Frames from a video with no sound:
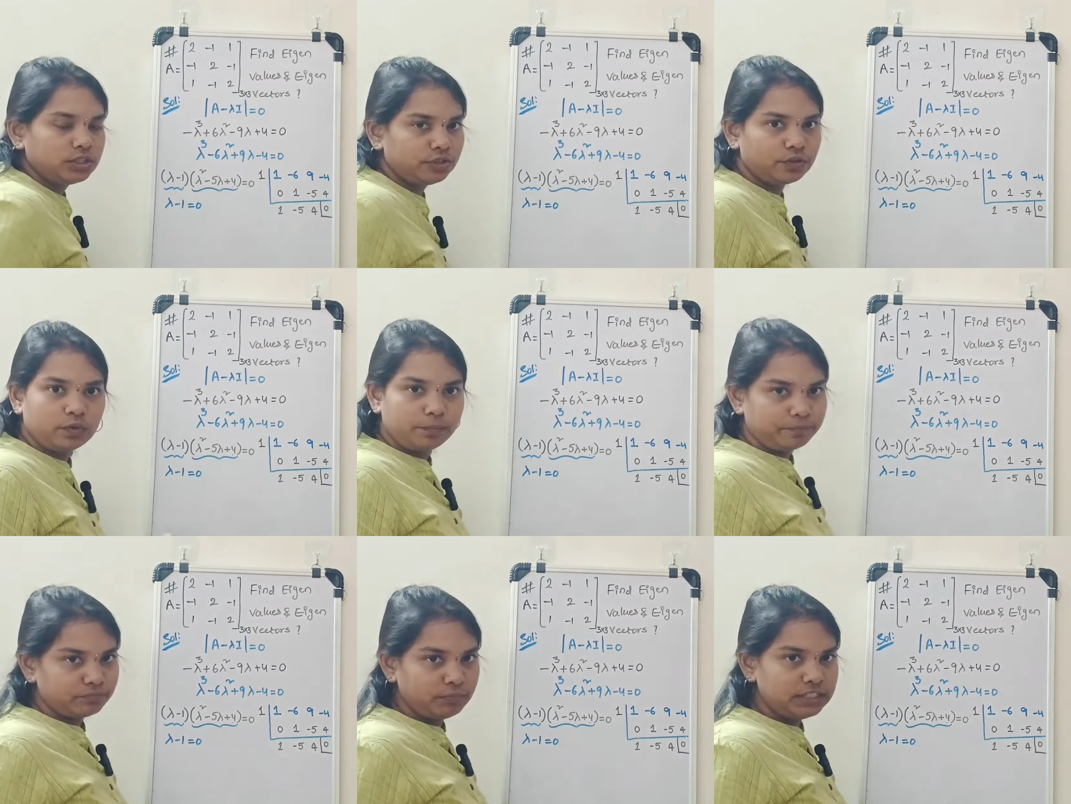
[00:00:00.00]
to 0
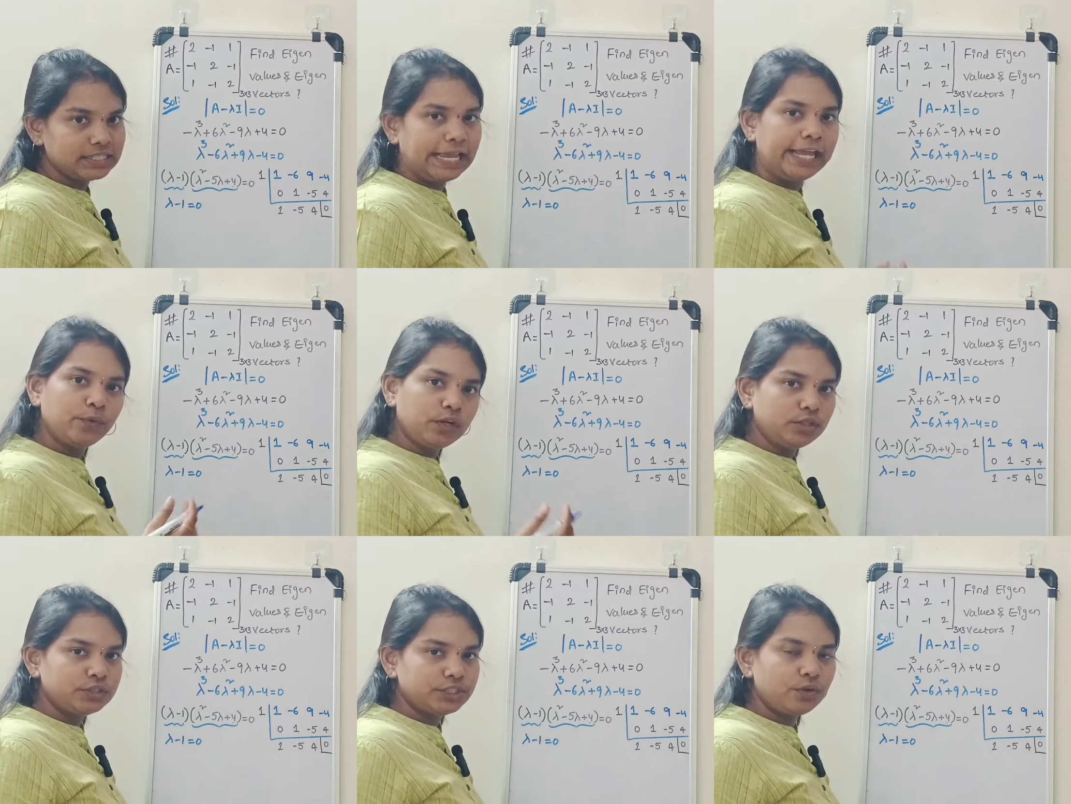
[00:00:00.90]
means A
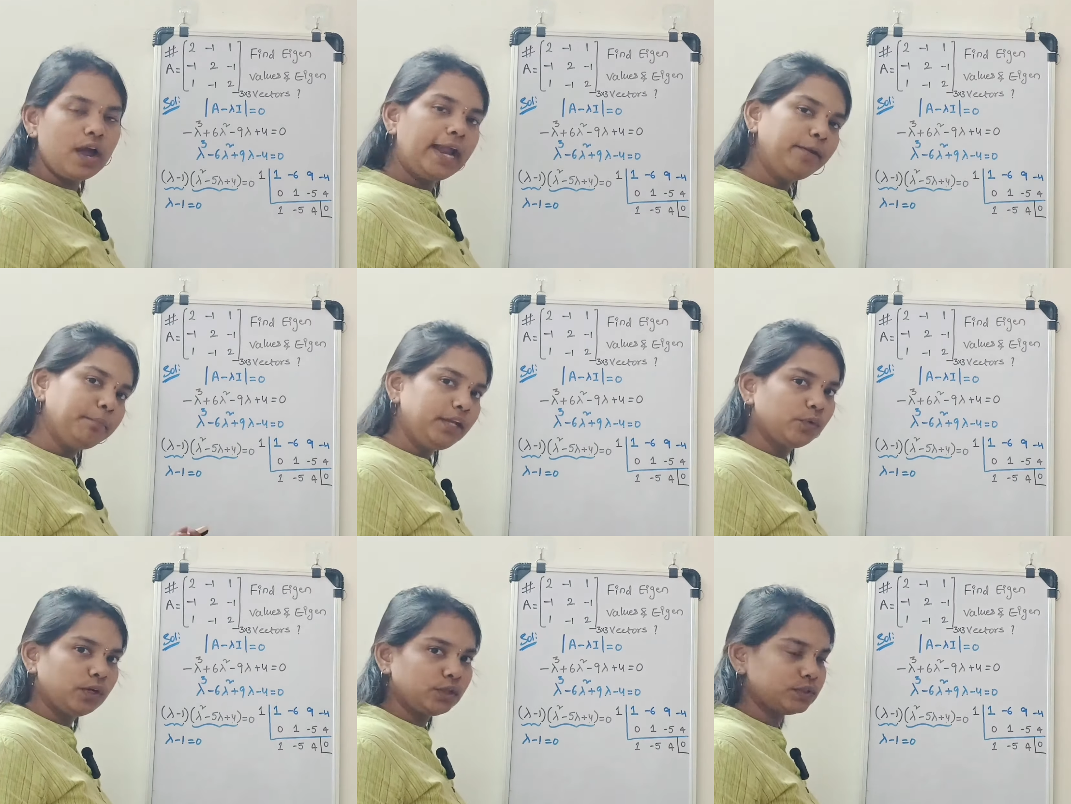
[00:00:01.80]
equal to 0 and B
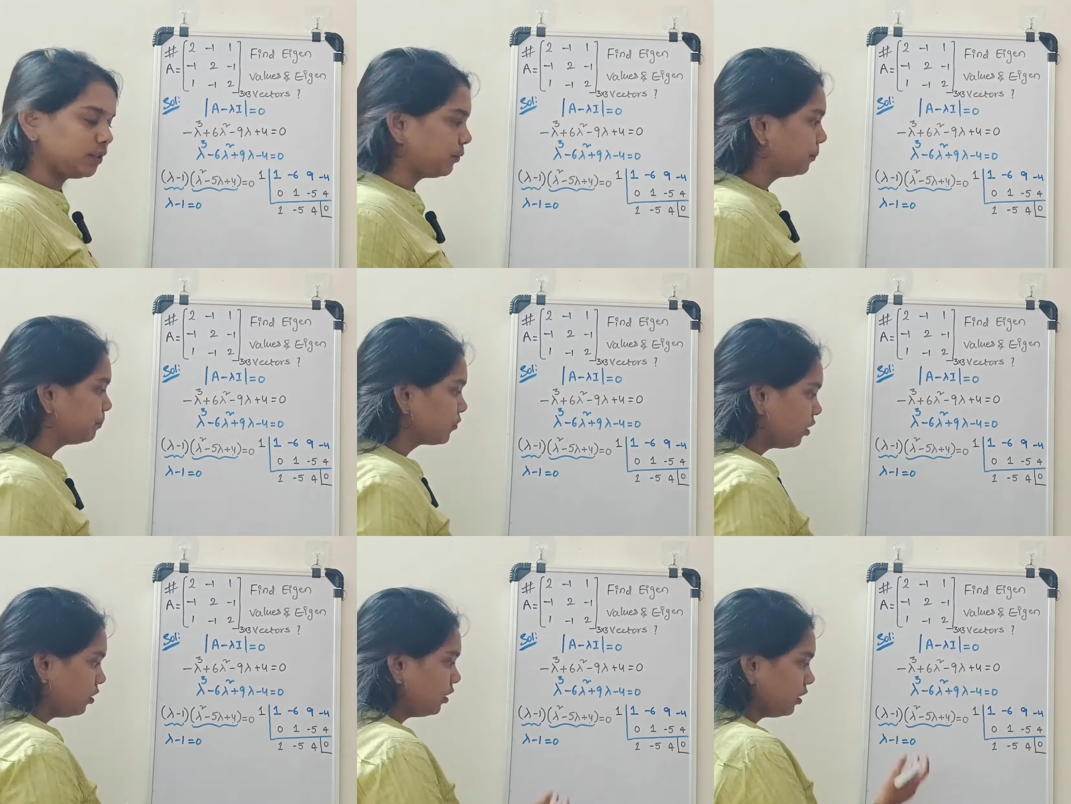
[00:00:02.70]
equal to 0.
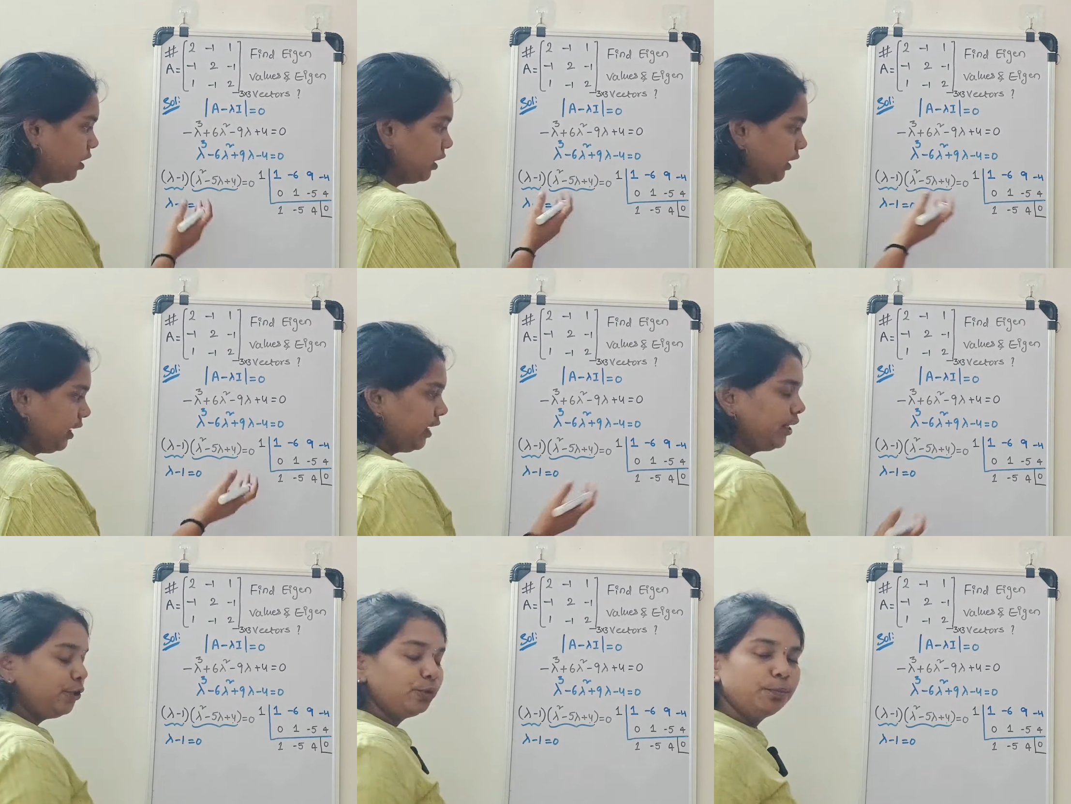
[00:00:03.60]
Or
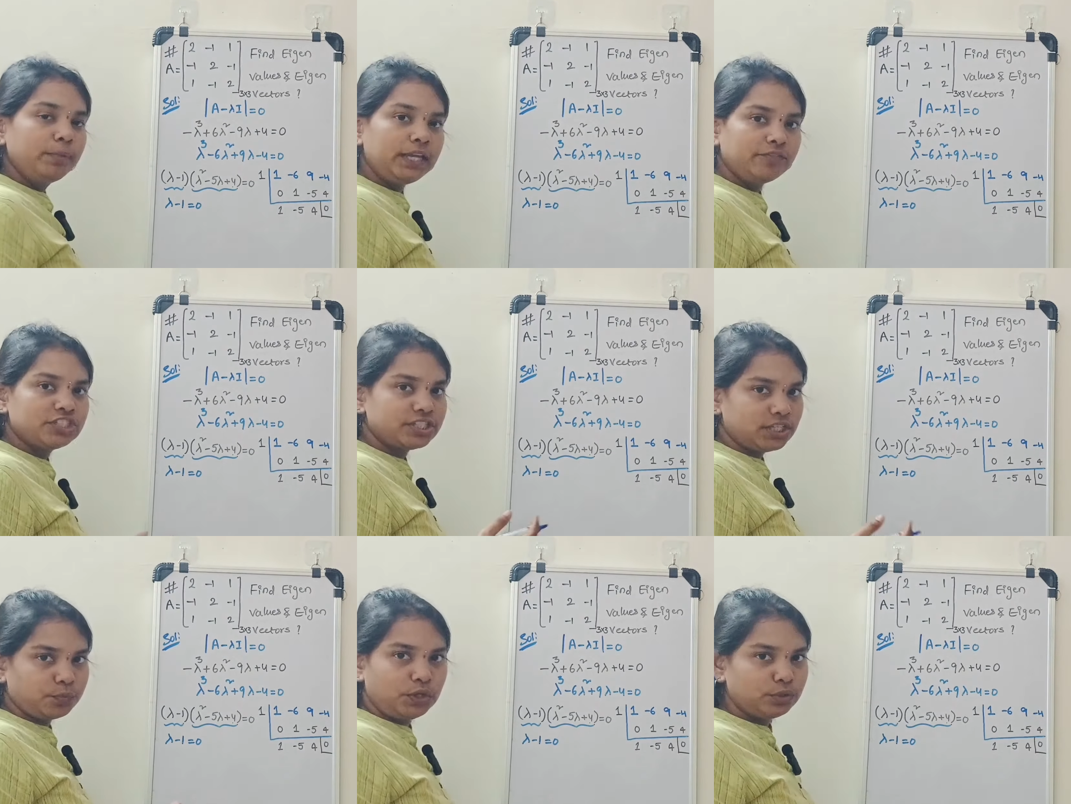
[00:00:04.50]
A into B, which is
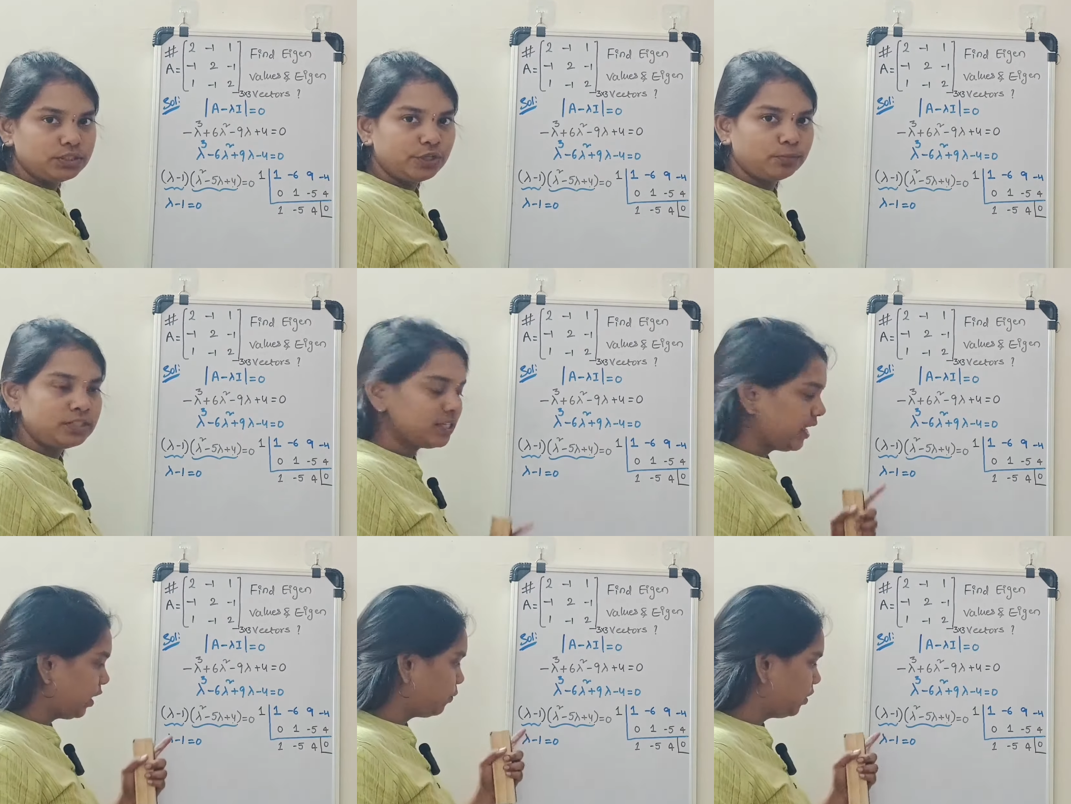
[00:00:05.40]
equal to 0, means
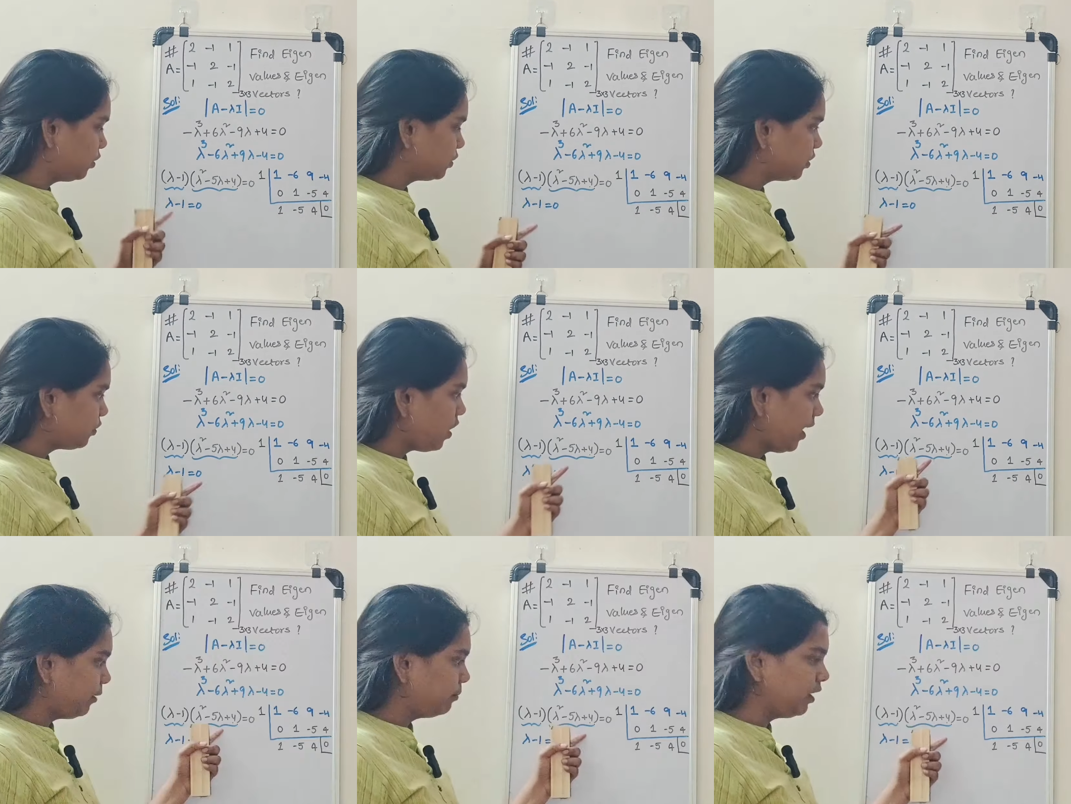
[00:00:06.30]
A equal to 0
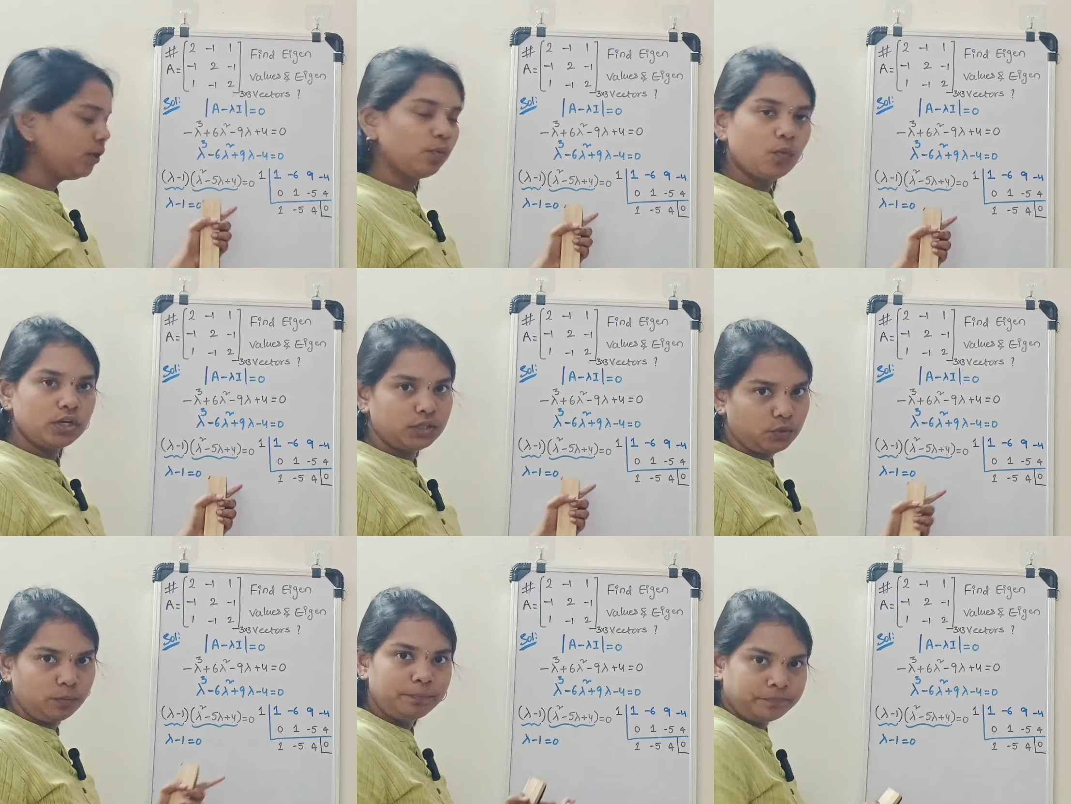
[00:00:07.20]
and B equal
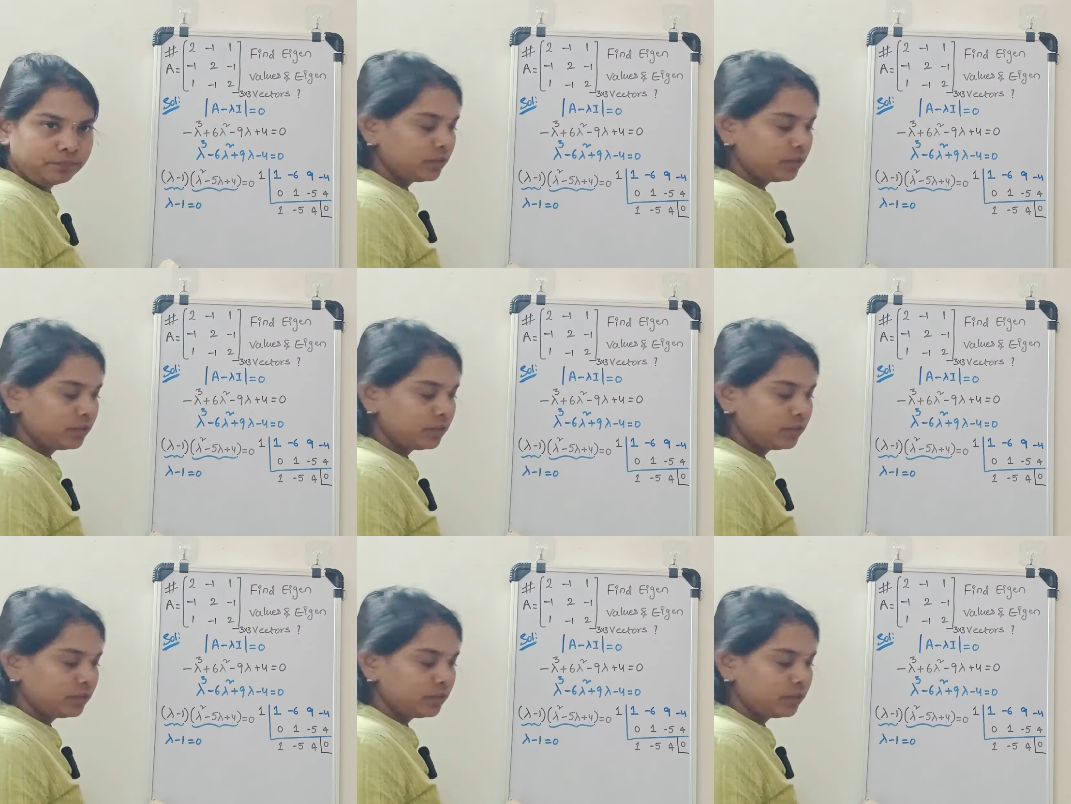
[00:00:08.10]
to